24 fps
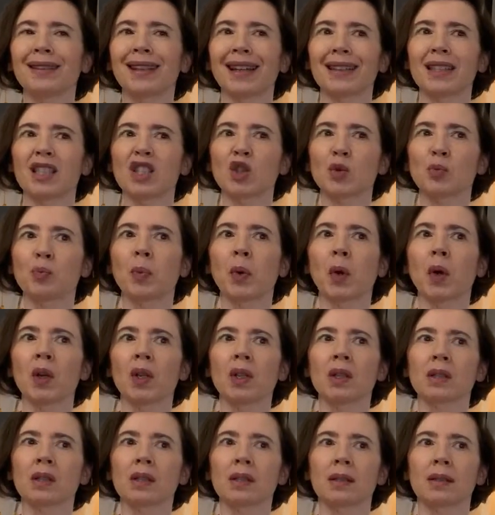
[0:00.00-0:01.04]
That
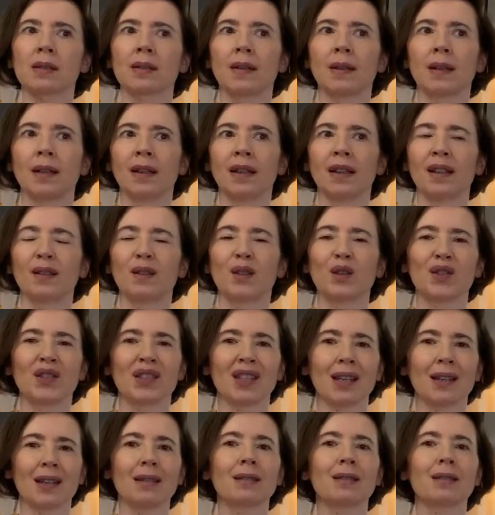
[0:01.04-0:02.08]
spoils the
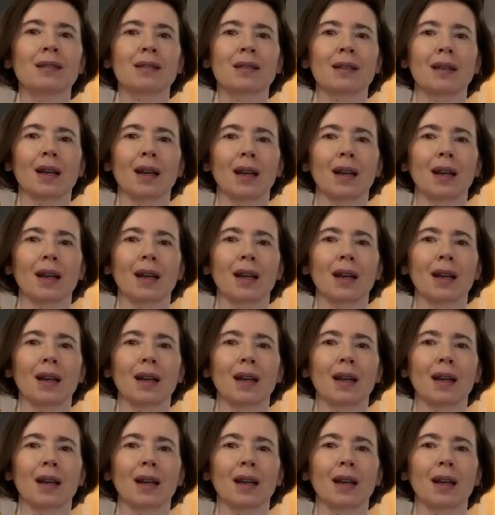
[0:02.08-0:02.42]
taste